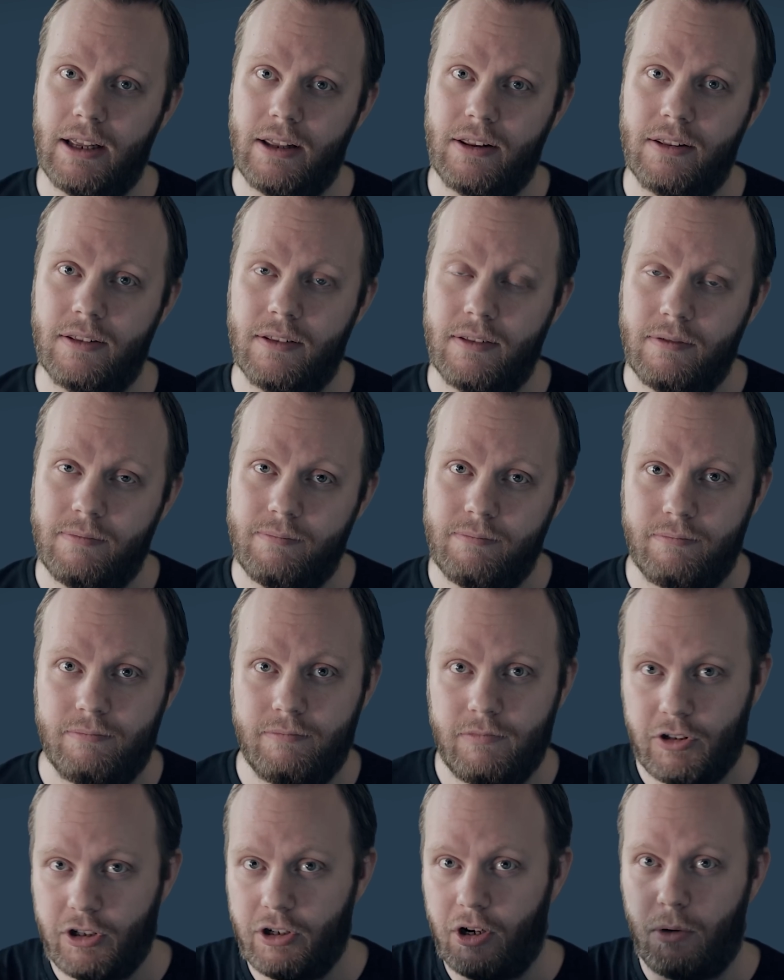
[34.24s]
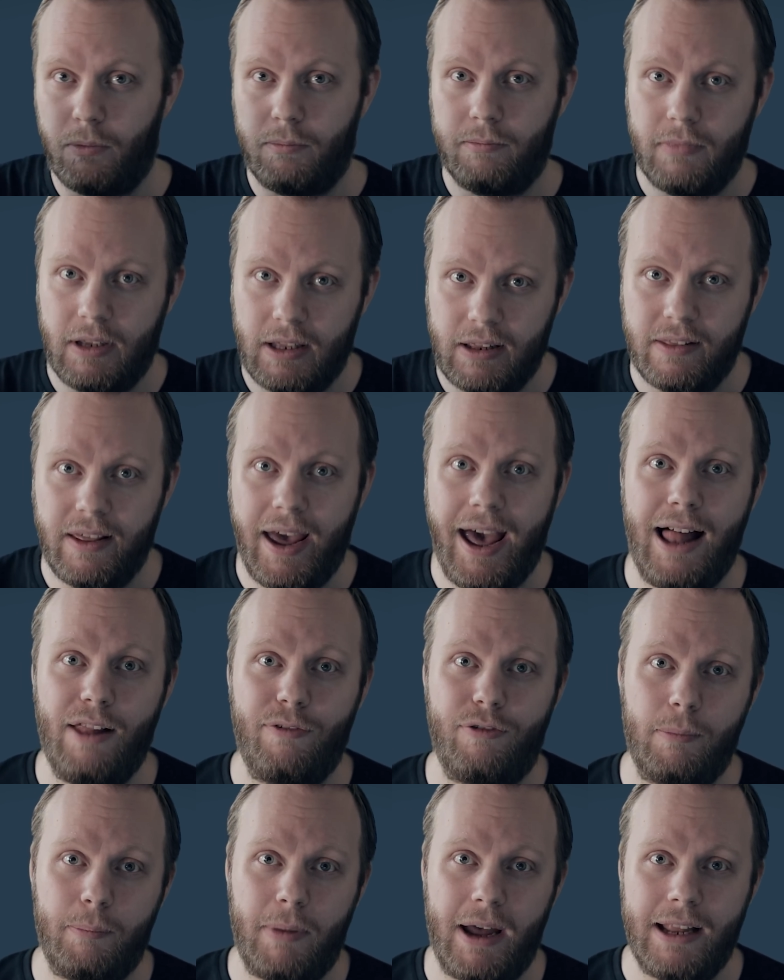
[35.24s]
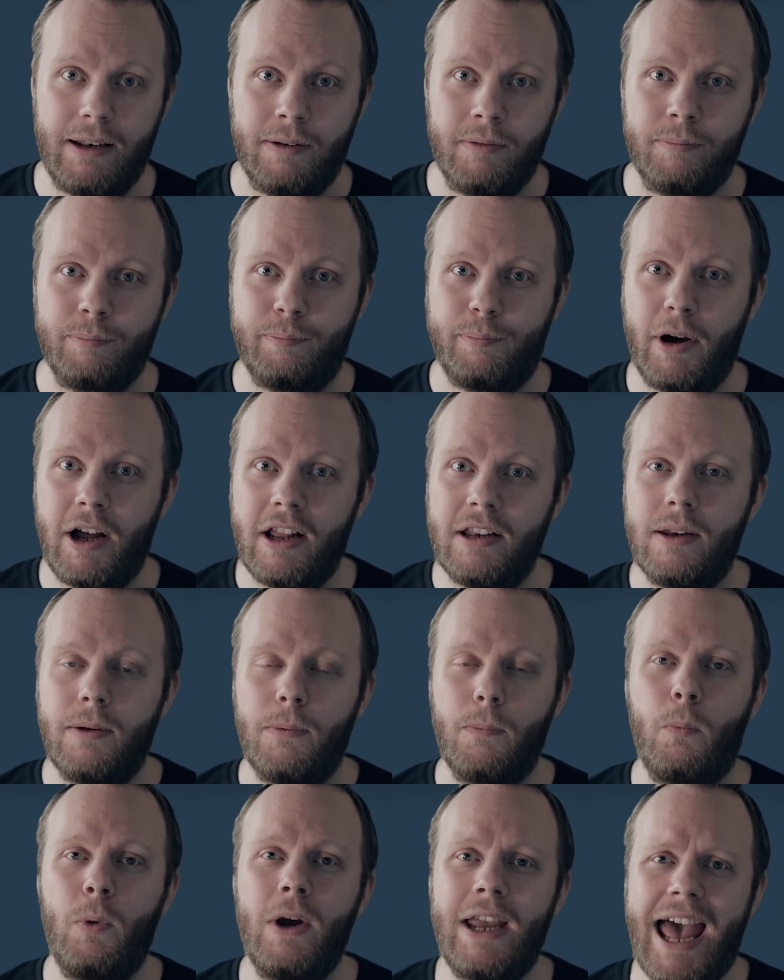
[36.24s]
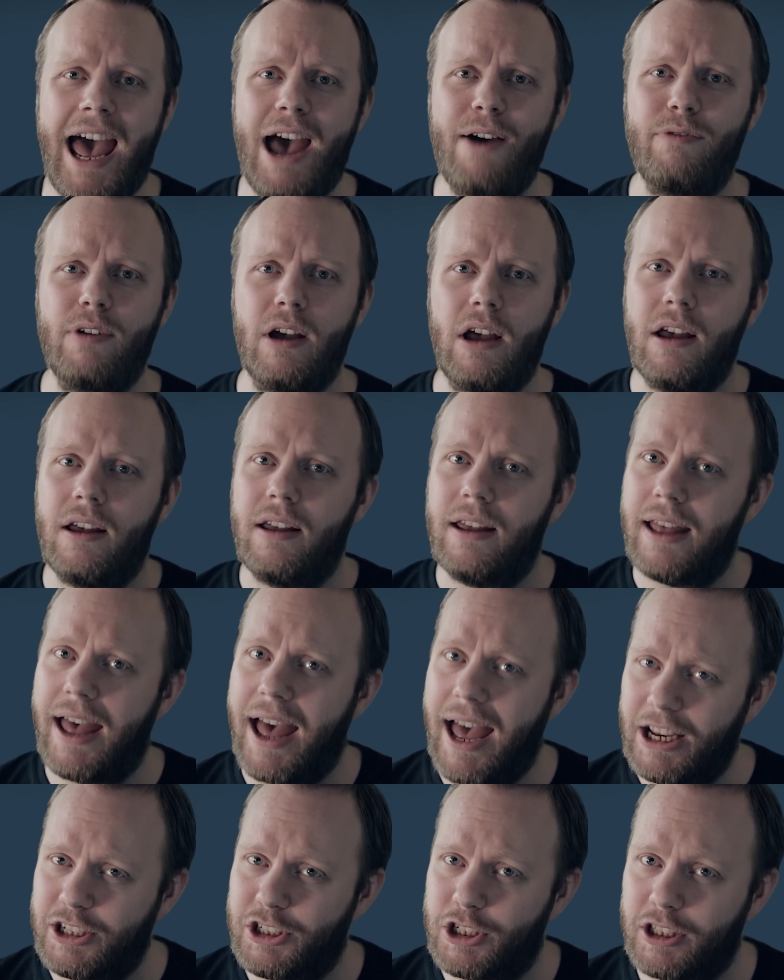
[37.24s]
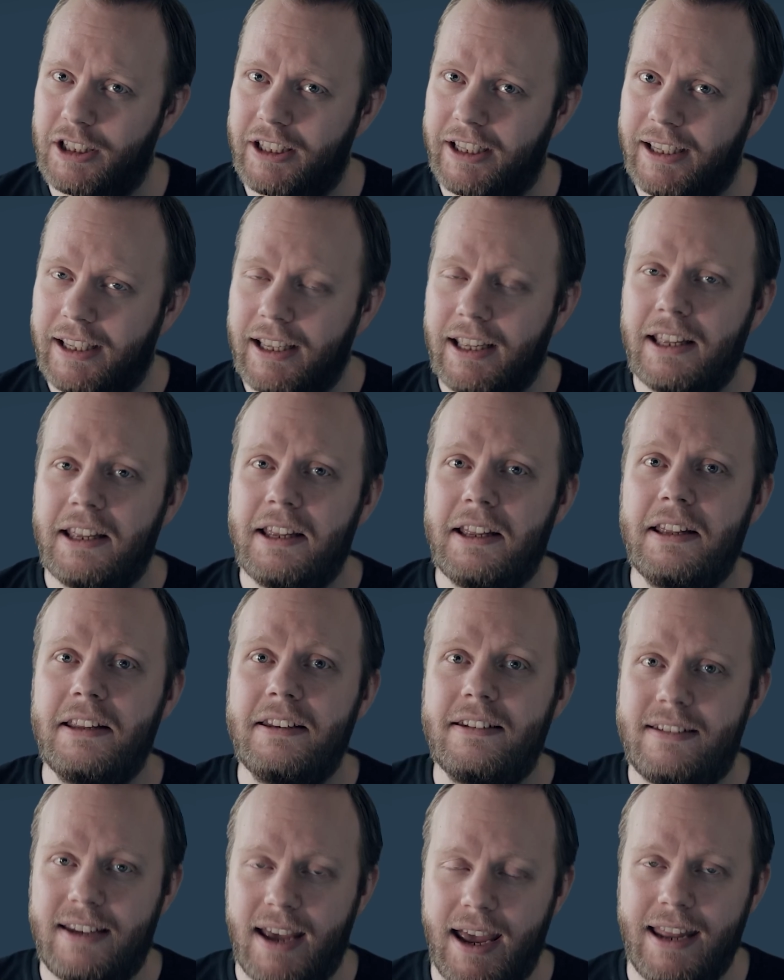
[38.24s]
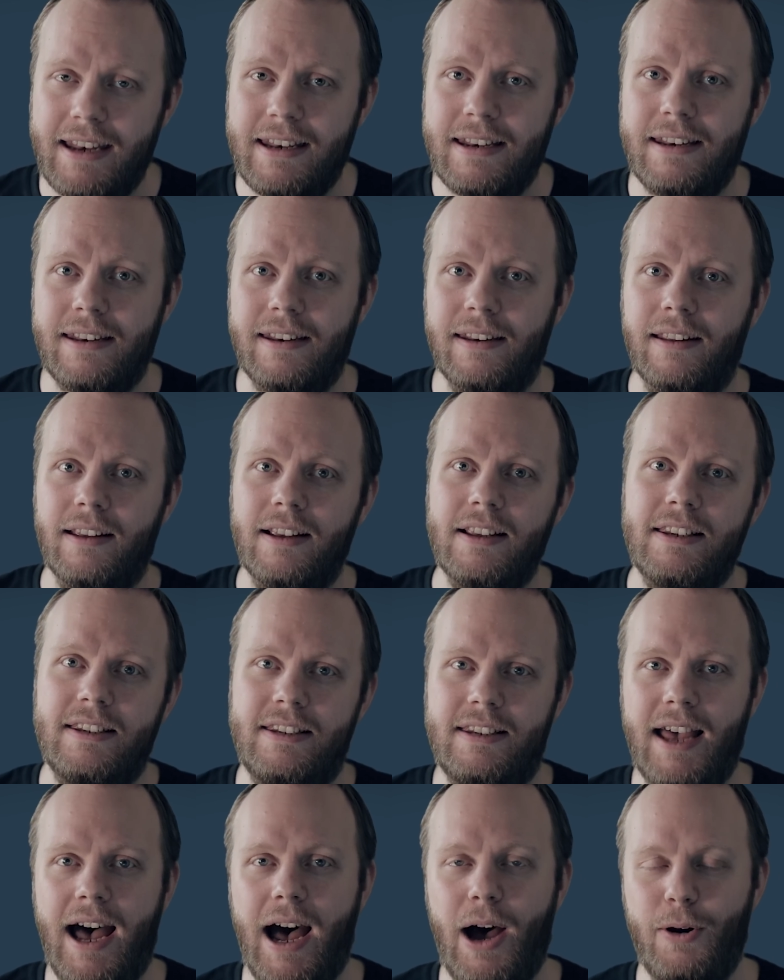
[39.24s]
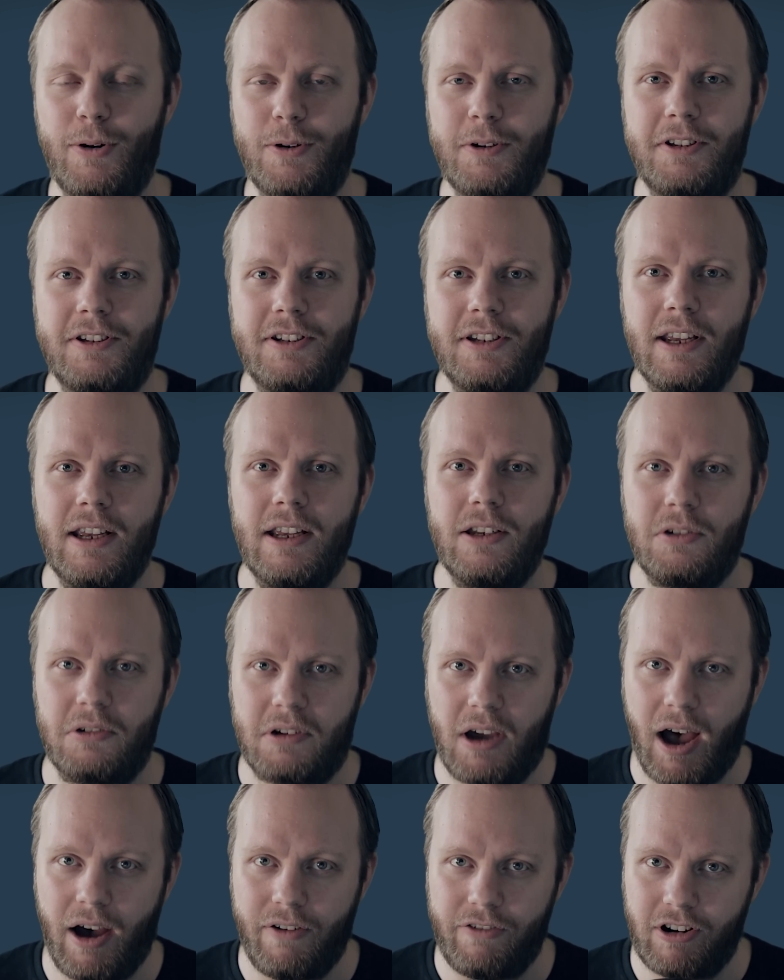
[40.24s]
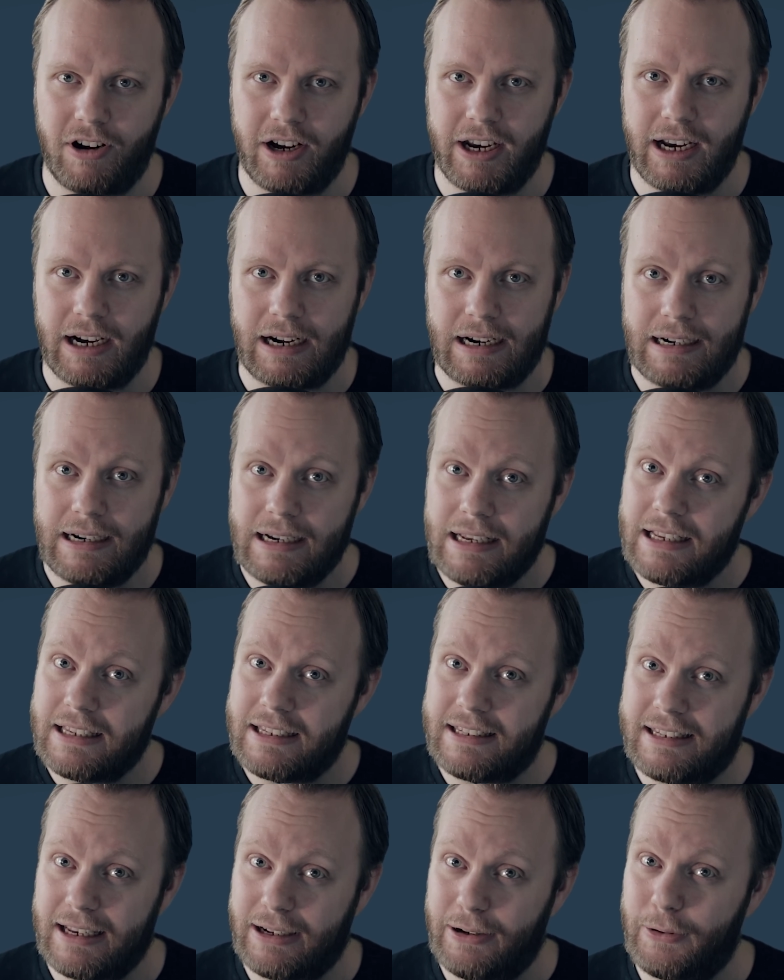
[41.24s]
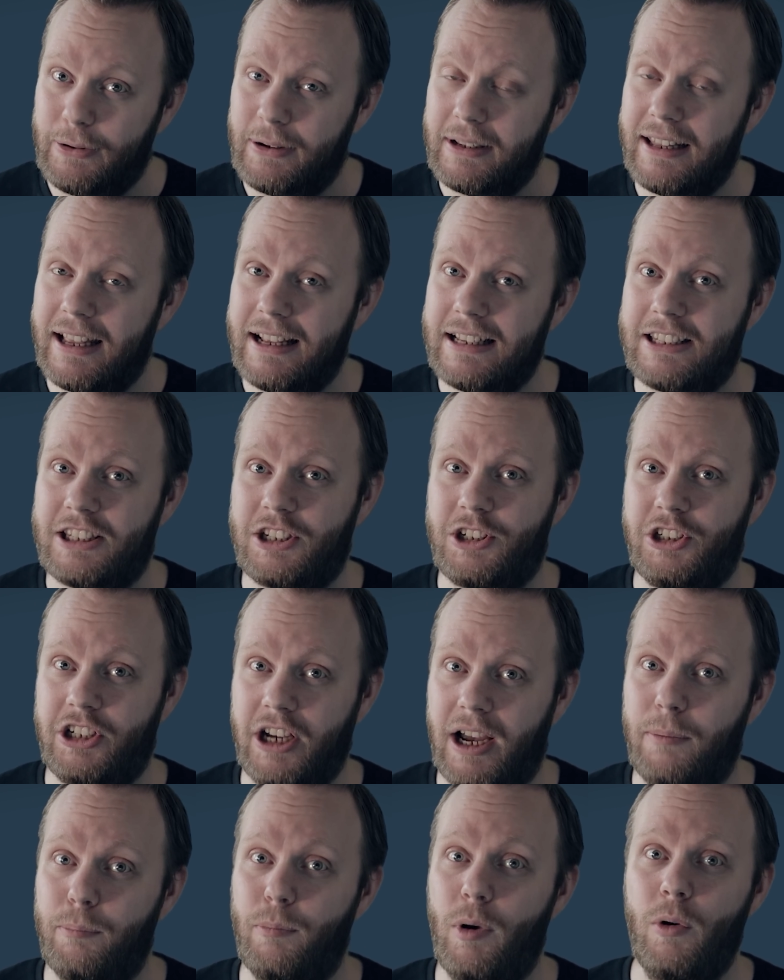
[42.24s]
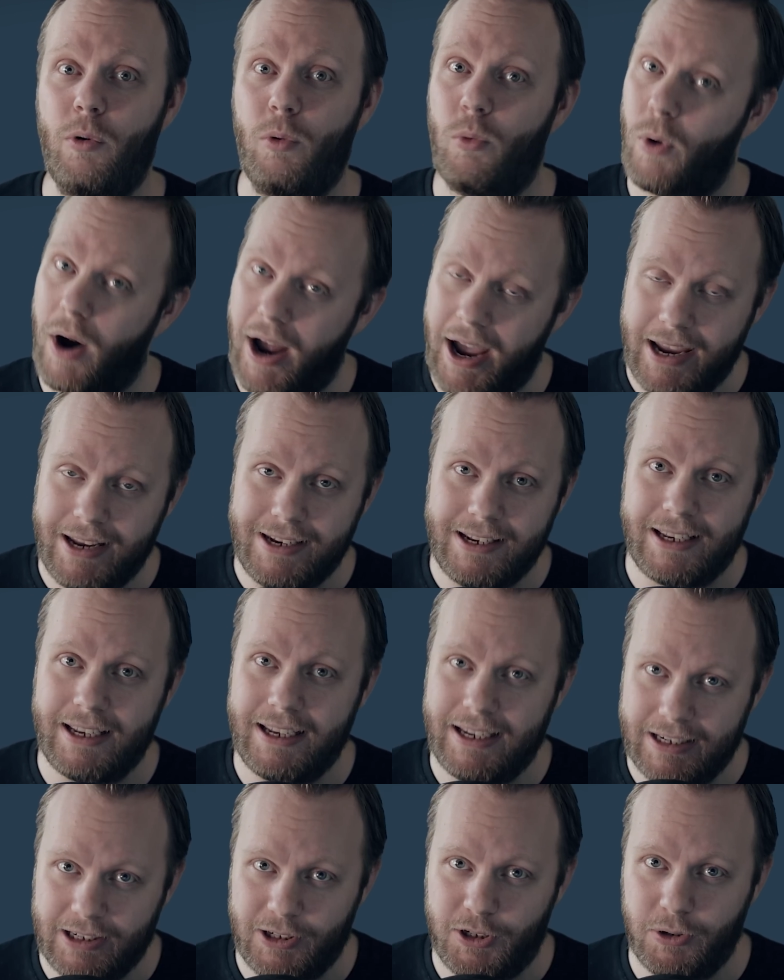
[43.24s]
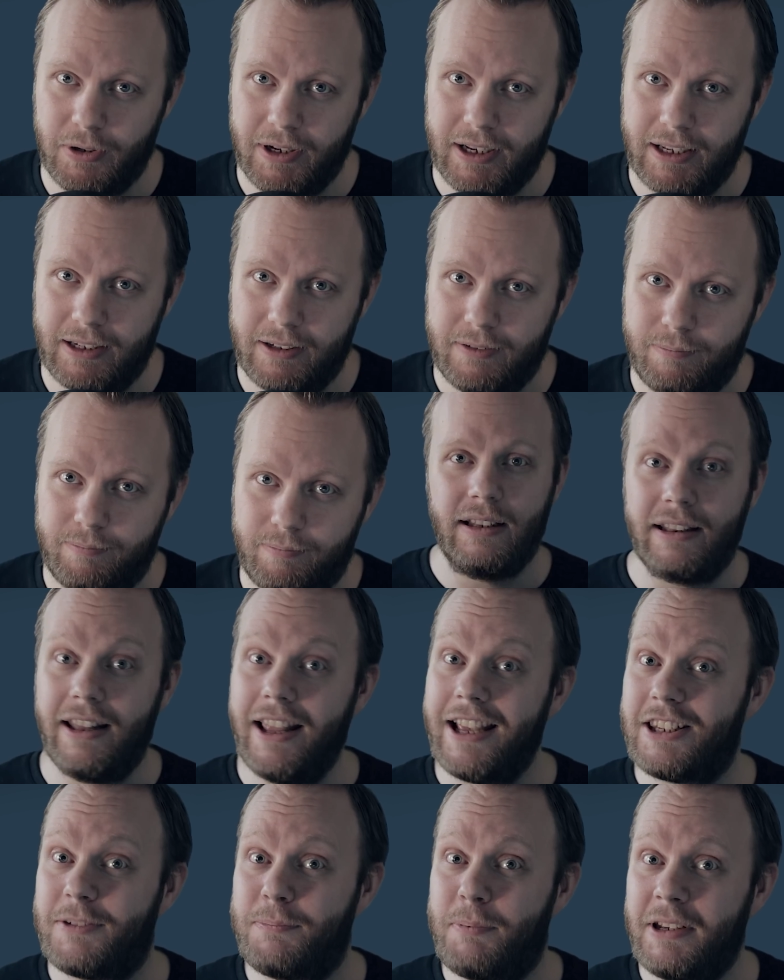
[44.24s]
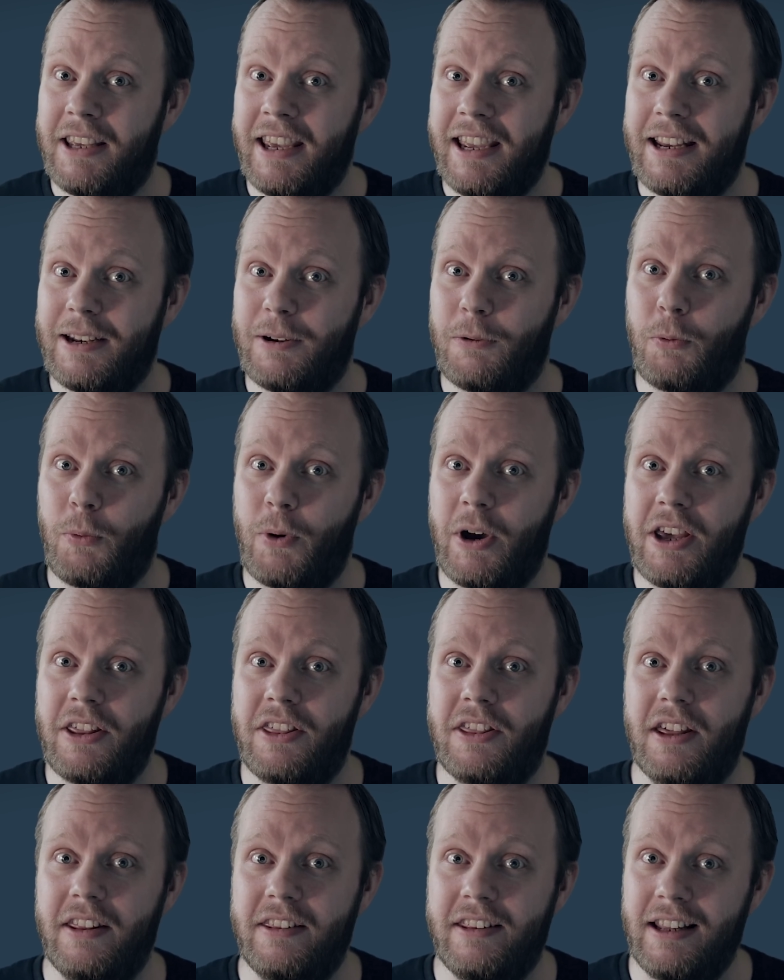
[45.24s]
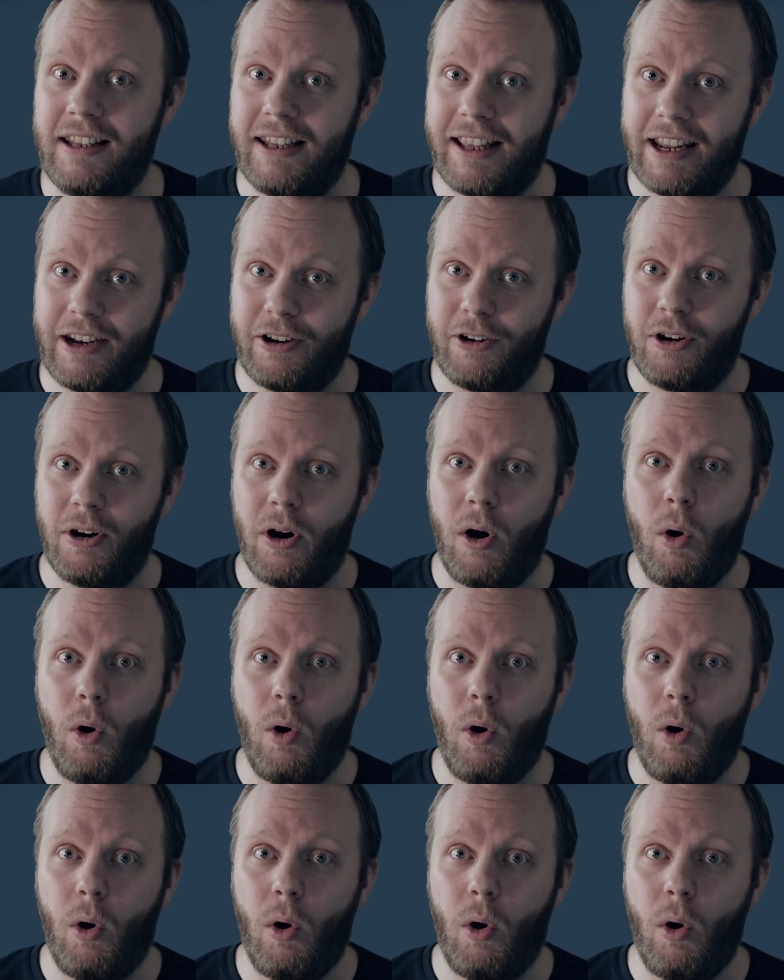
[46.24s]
in the alphabet. But we have actually 10 sounds to cover here, so let's jump right into it. Let's begin with the letter